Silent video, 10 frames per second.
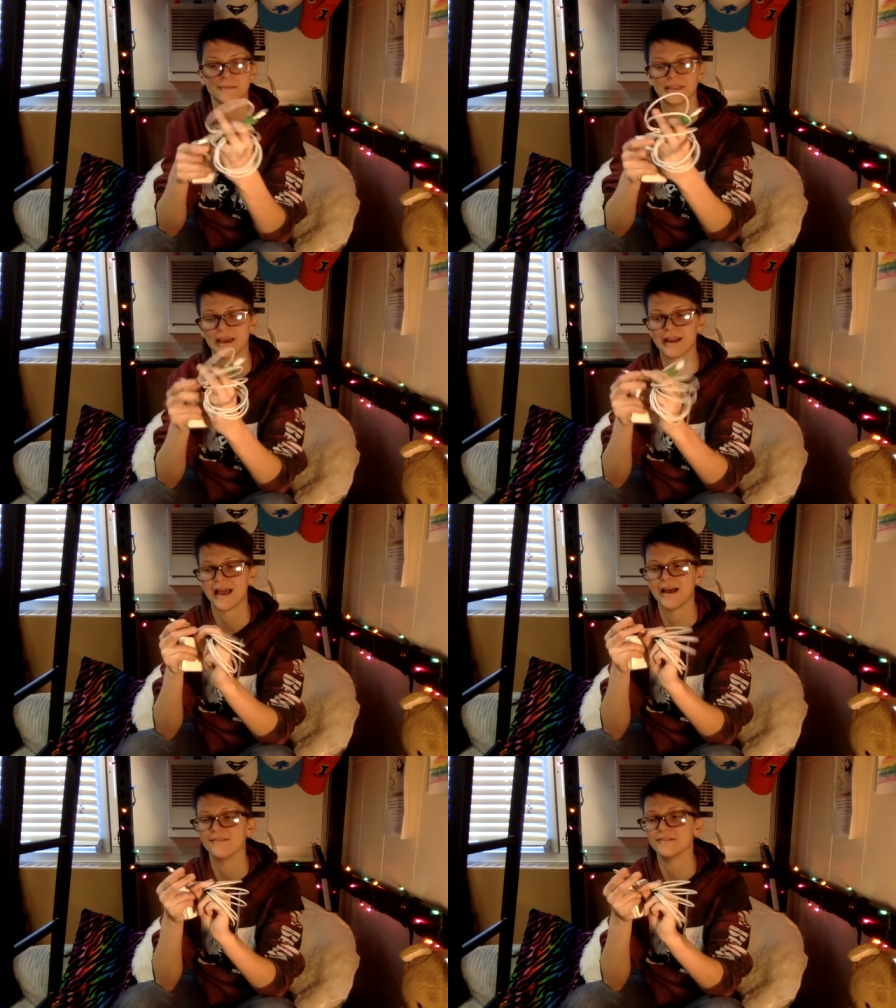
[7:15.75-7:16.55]
that
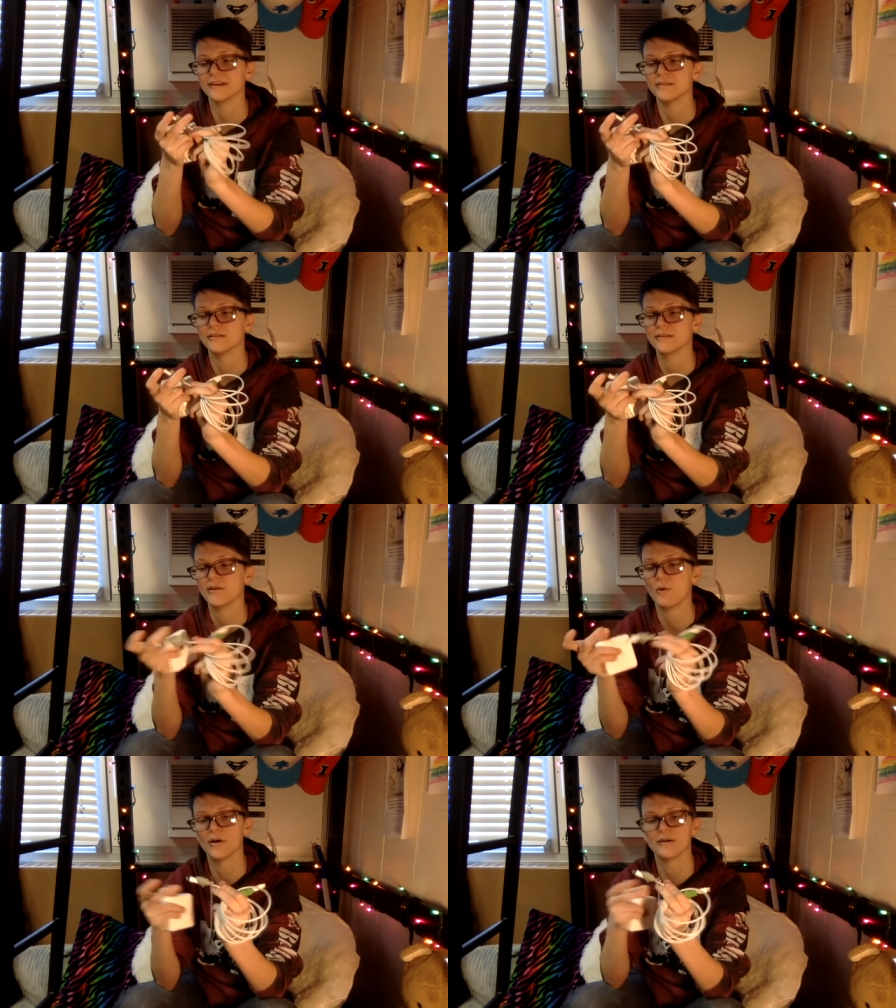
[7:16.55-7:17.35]
have little
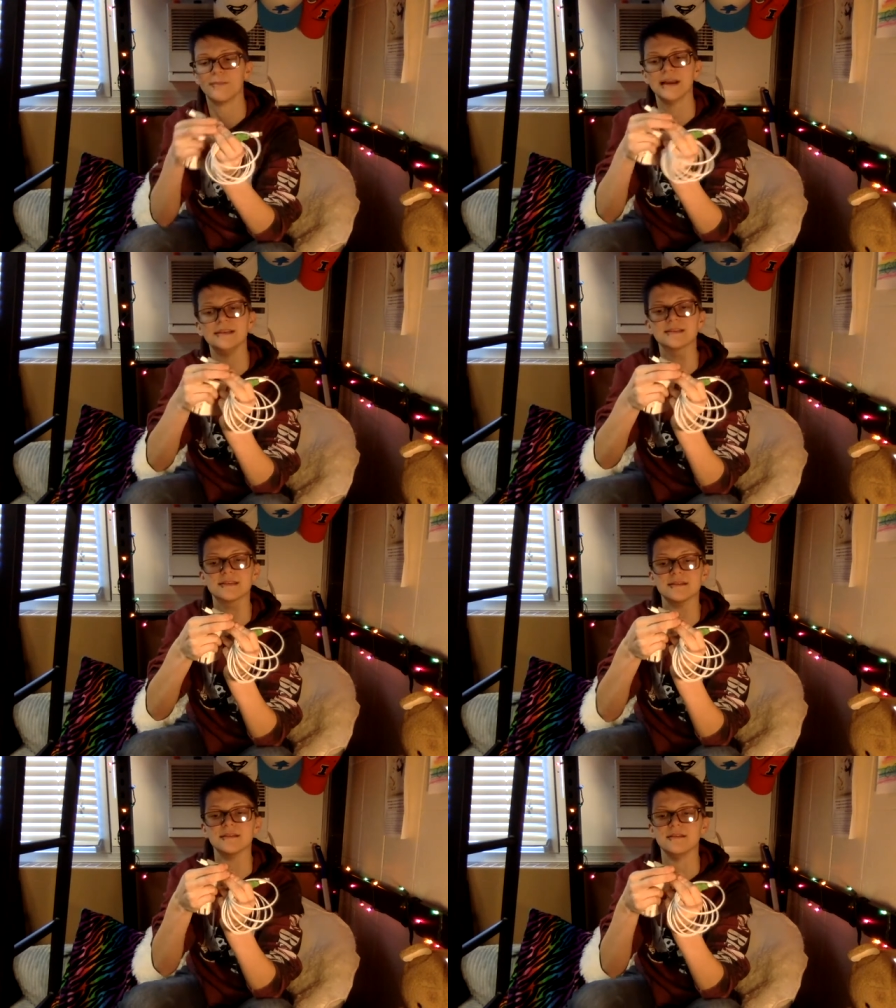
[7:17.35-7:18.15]
cord bites